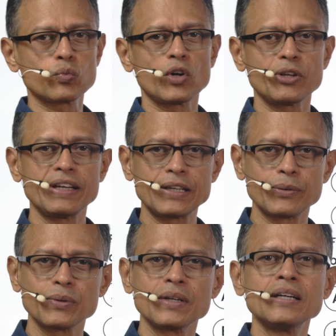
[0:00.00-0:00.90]
what you need to
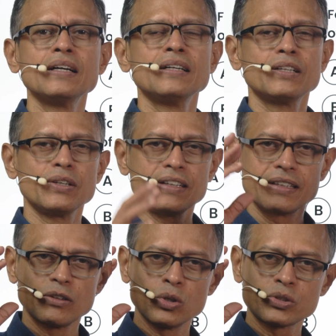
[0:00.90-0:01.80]
do.
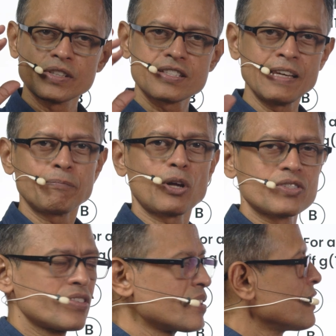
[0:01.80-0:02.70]
Go through the same
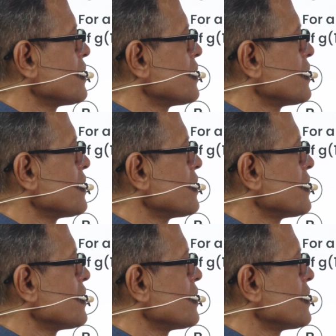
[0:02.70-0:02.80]
process.